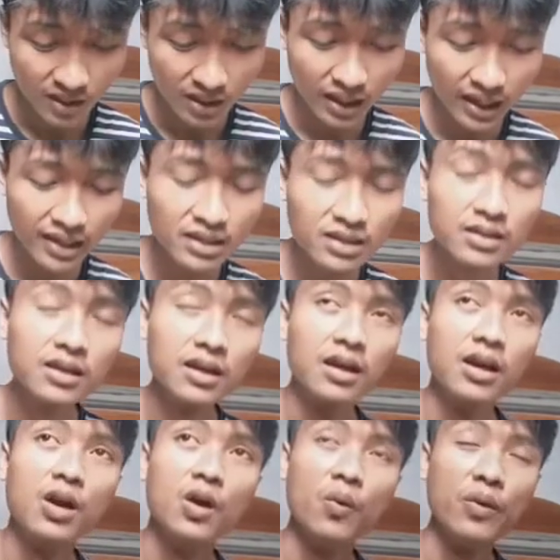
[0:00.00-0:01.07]
And
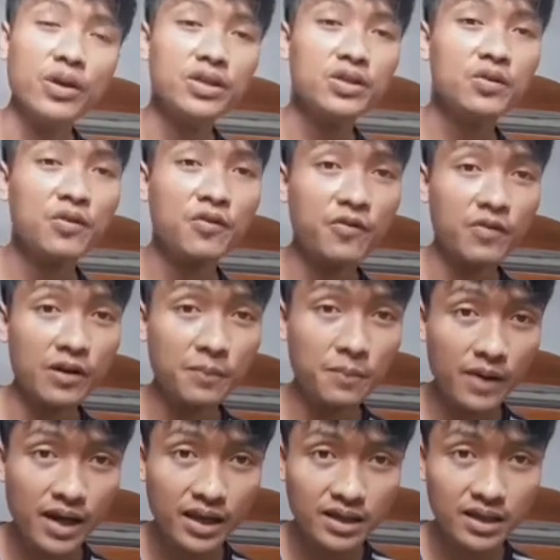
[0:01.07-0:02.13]
when you're
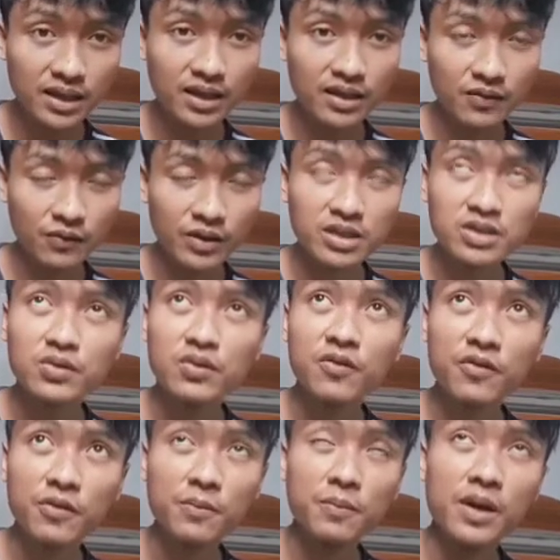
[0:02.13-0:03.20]
vibrating,
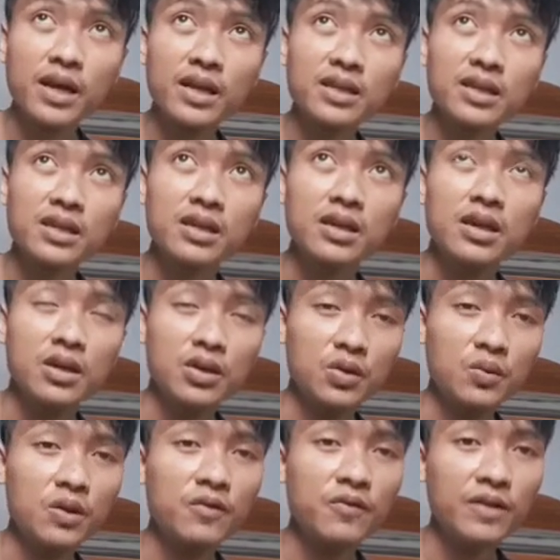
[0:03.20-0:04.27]
you
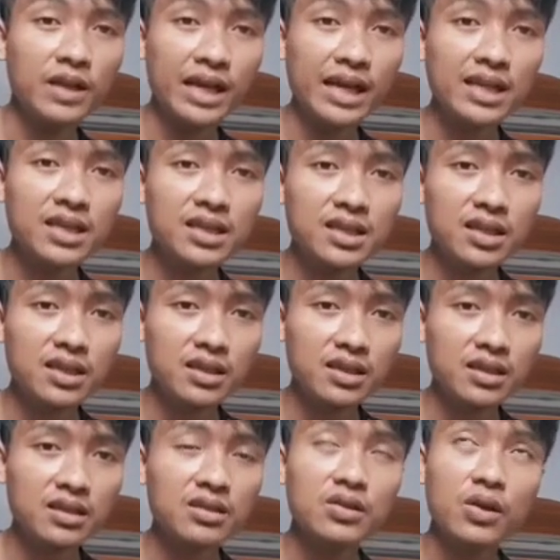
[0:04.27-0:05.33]
will feel anything
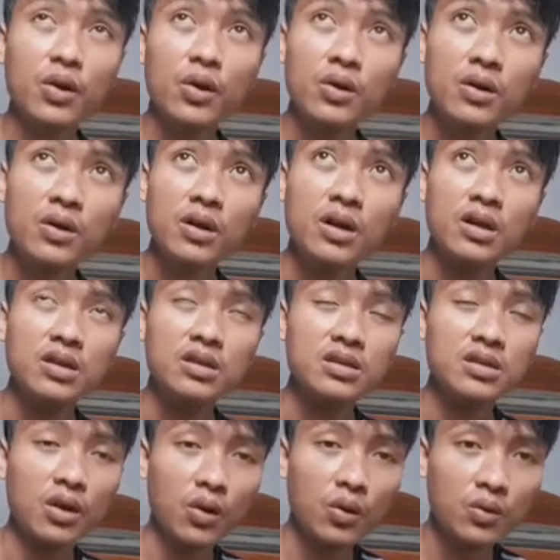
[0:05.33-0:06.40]
in your
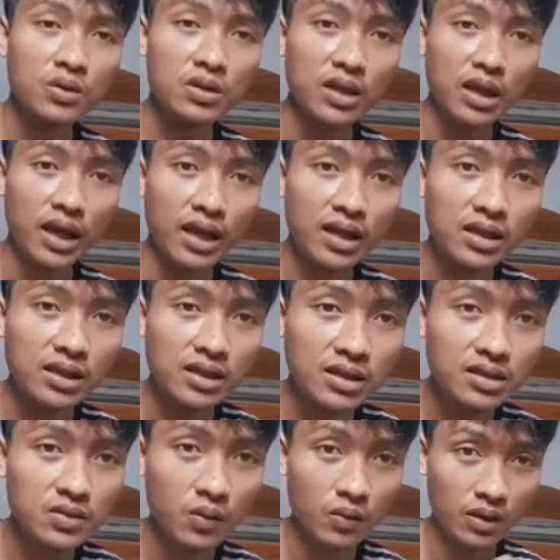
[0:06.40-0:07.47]
throat and
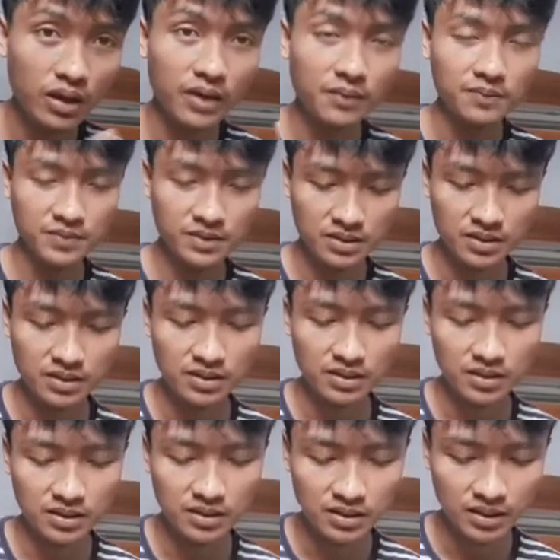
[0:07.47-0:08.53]
in your lips.
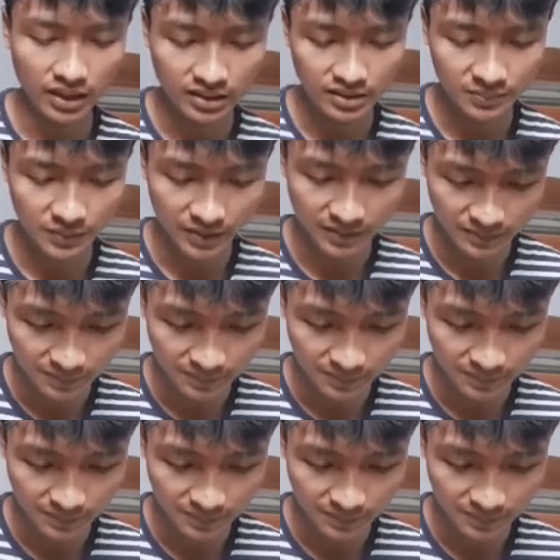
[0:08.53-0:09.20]
That's mean.